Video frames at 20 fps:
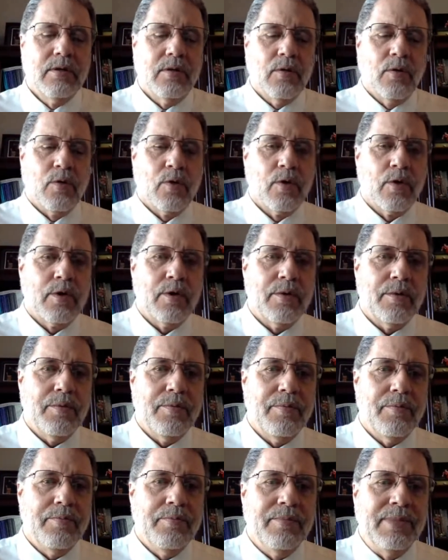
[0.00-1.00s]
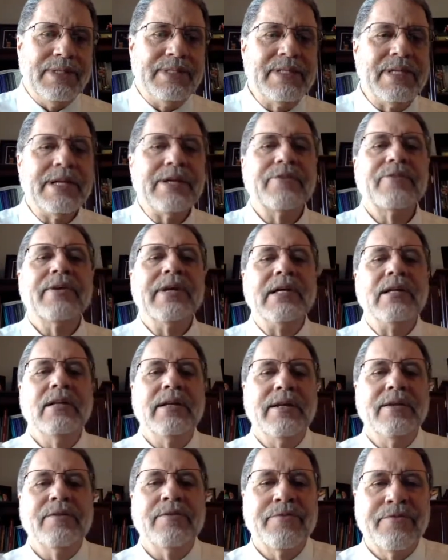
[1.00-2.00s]
or material
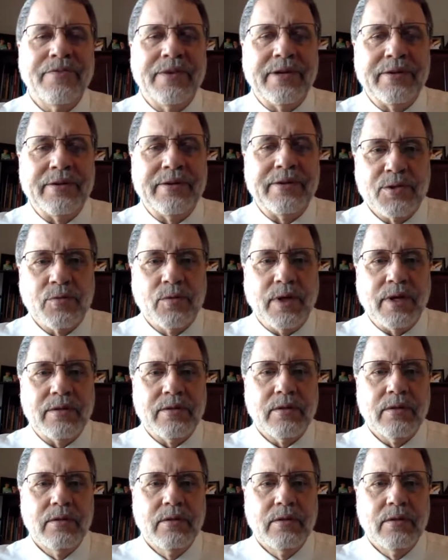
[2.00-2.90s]
interference with